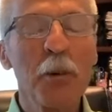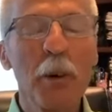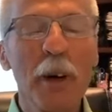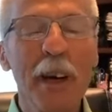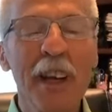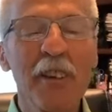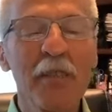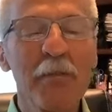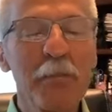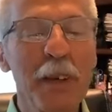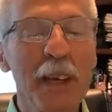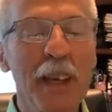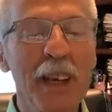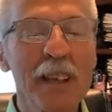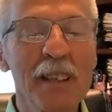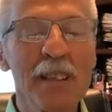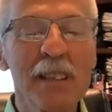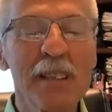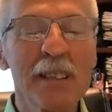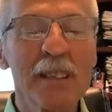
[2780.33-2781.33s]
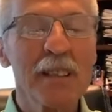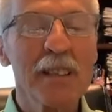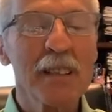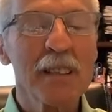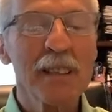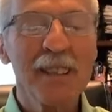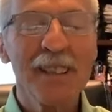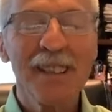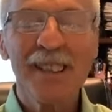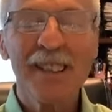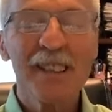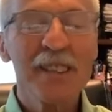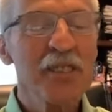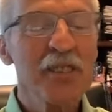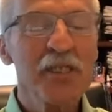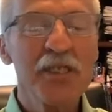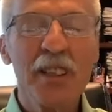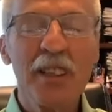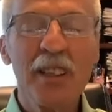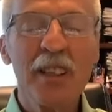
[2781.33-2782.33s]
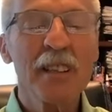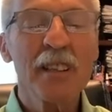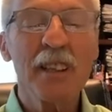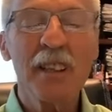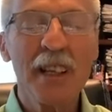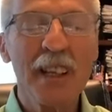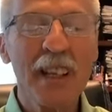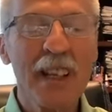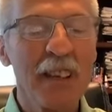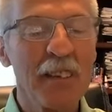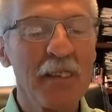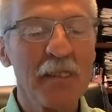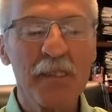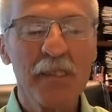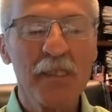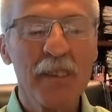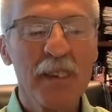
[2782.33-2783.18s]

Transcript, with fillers: way of peace, she didn't leave.